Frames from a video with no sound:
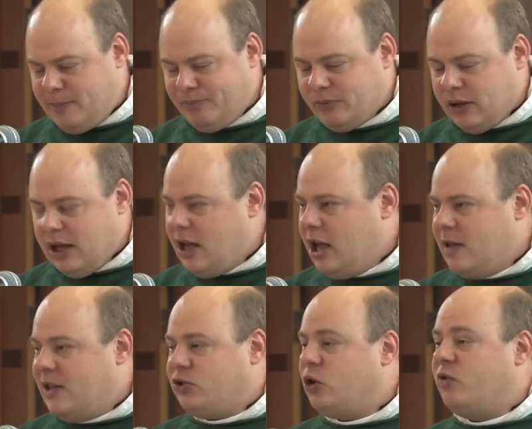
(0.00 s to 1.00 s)
And
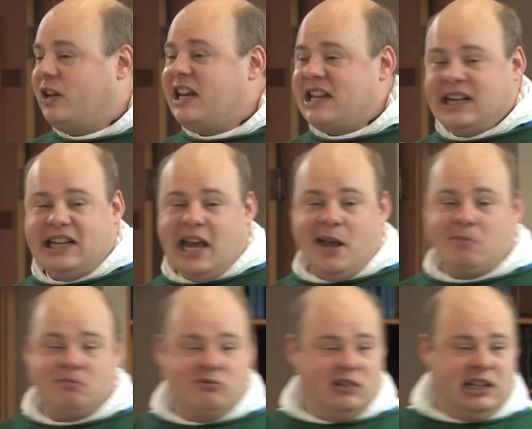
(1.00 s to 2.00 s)
that's true of any nickname,
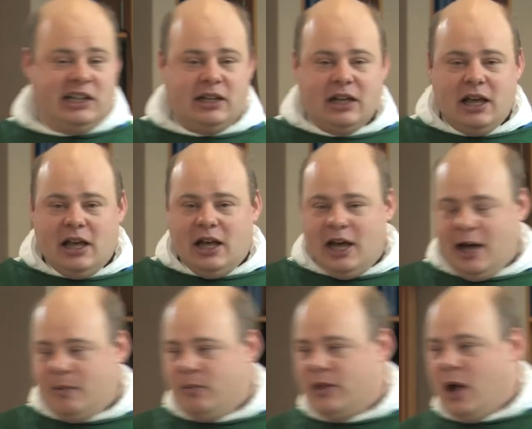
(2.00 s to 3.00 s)
really.
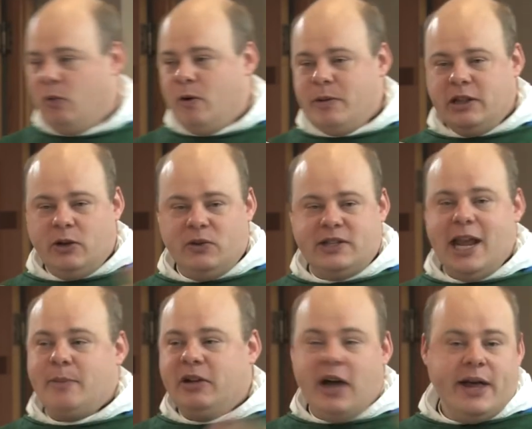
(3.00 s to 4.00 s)
Um, that woman that was
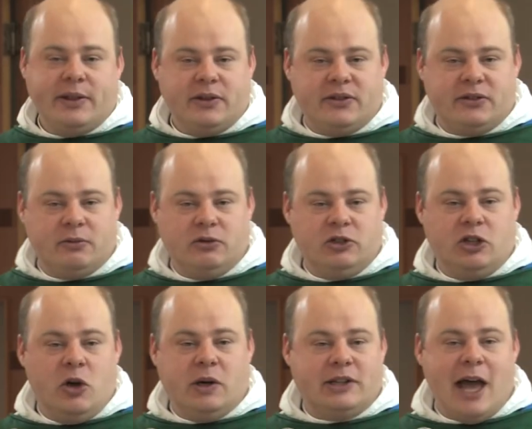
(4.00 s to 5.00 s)
named Guns, would you
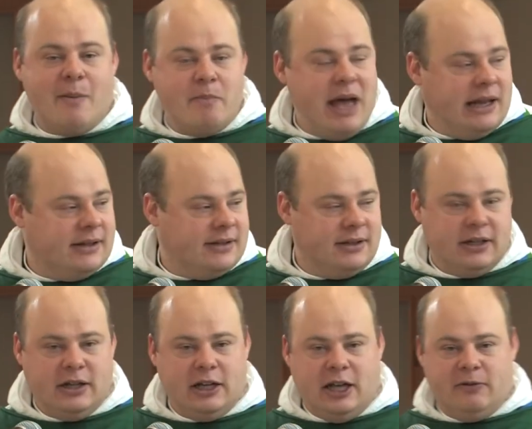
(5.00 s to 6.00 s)
know what that meant?
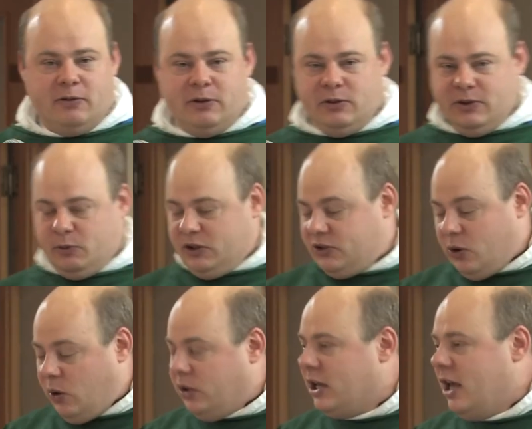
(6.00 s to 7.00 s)
If we were
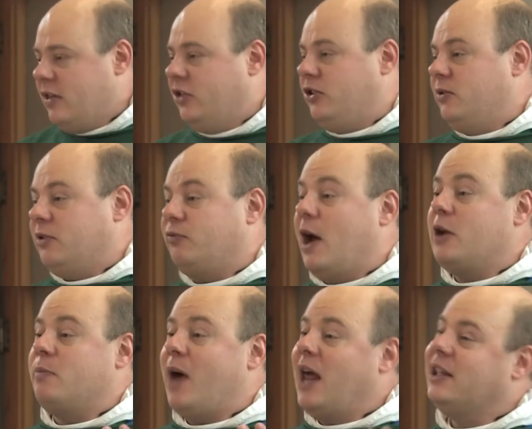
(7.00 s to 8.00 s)
told that she was a
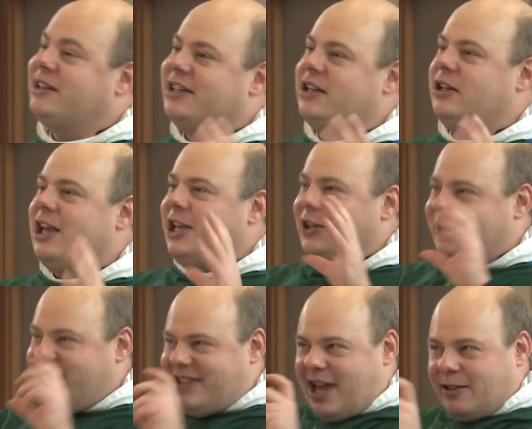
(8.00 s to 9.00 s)
fighter pilot, then you
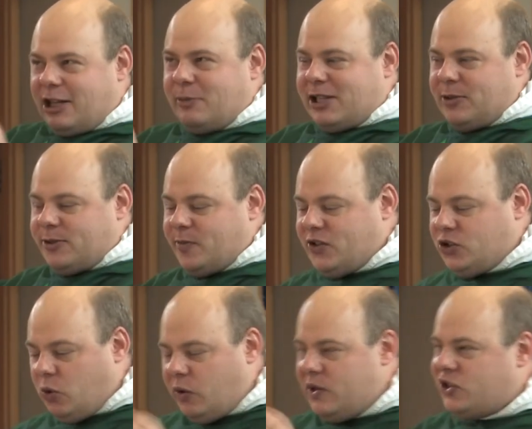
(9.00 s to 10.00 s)
get that little glimpse of the
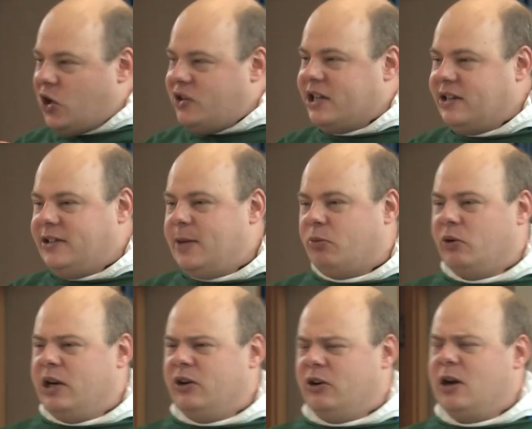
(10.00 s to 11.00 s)
story, you start to get deeper
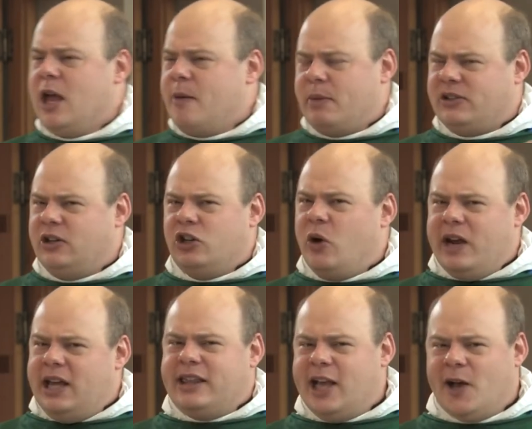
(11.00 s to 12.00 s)
in her. But do you know
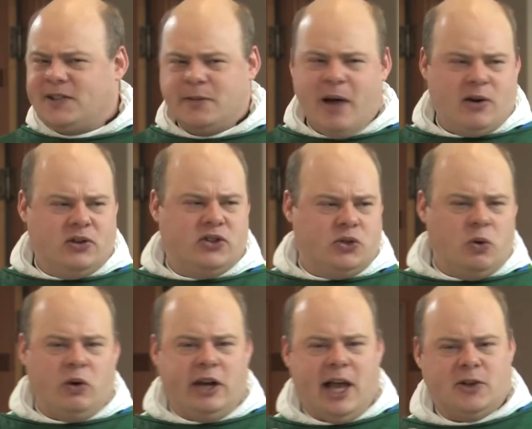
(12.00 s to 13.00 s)
anything else about her
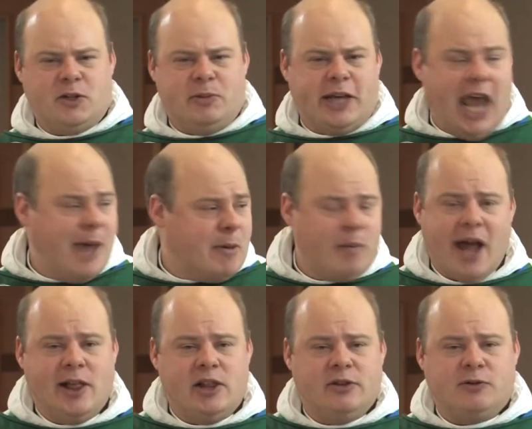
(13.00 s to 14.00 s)
story, how she became a
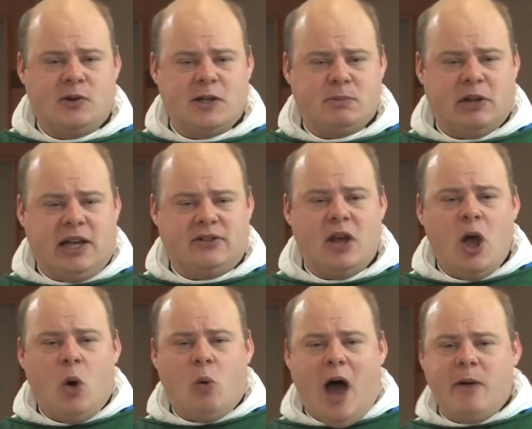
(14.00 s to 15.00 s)
pilot in the first place?
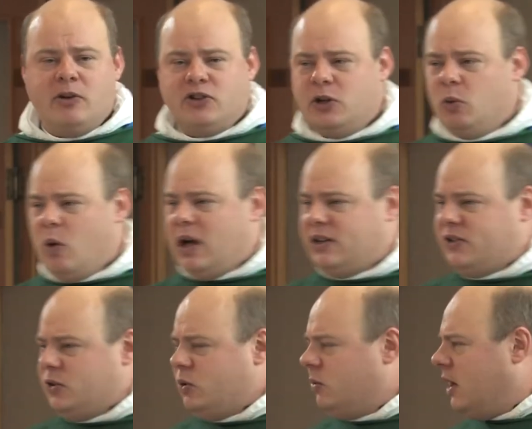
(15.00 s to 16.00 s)
Why would she want
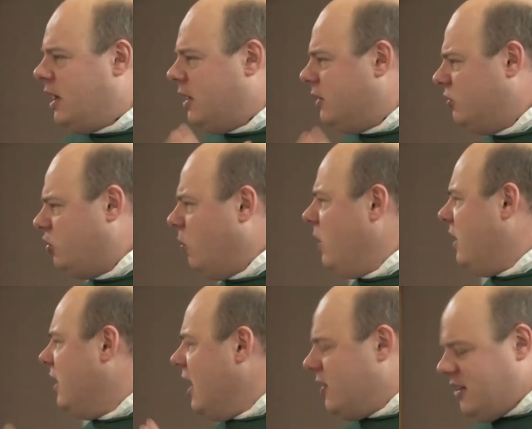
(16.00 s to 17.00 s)
to uh,
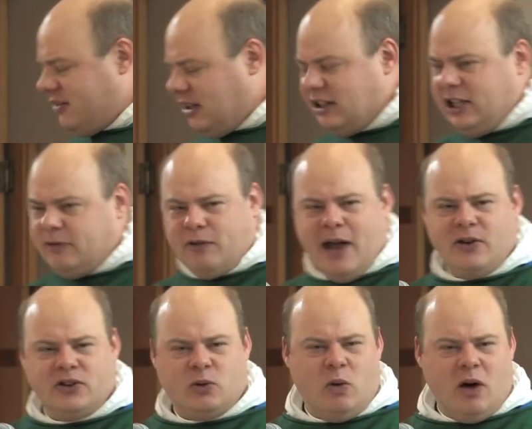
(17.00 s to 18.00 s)
join this elite
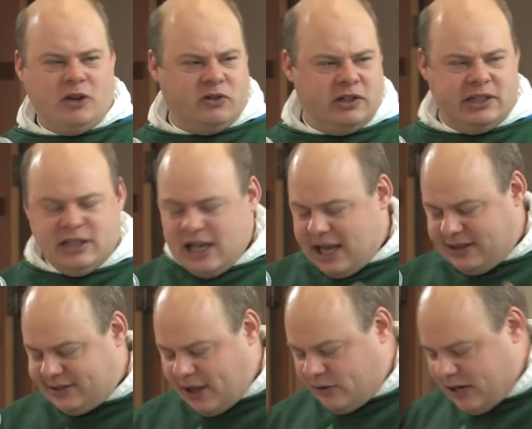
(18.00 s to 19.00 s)
fighter squadron, and et
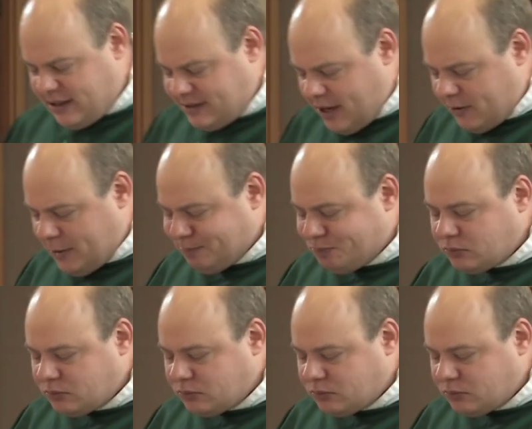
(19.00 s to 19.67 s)
cetera, et cetera?